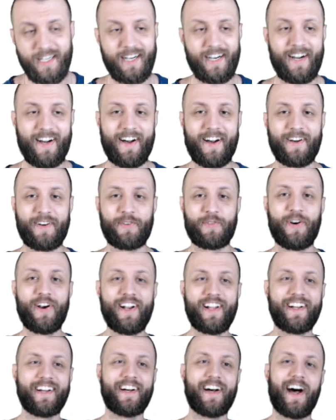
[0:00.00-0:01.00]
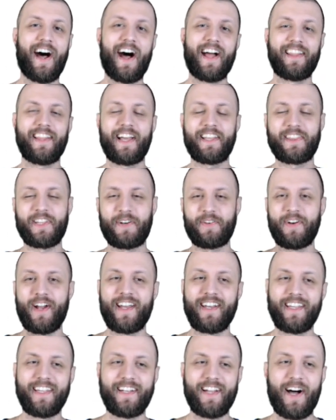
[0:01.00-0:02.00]
I like their
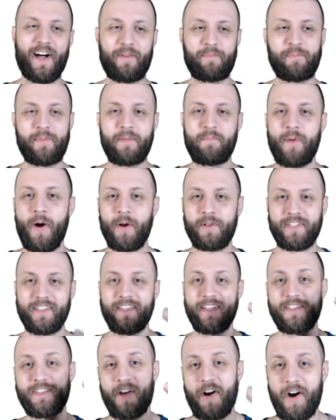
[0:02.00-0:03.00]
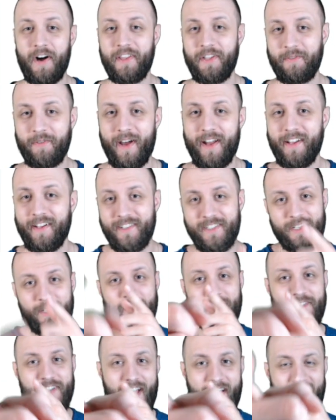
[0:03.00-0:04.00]
Reddit. I'll be posting this on the Reddit, so
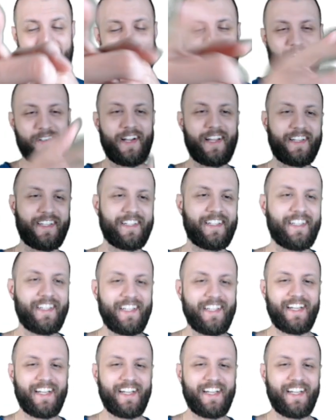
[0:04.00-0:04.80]
shout out Reddit.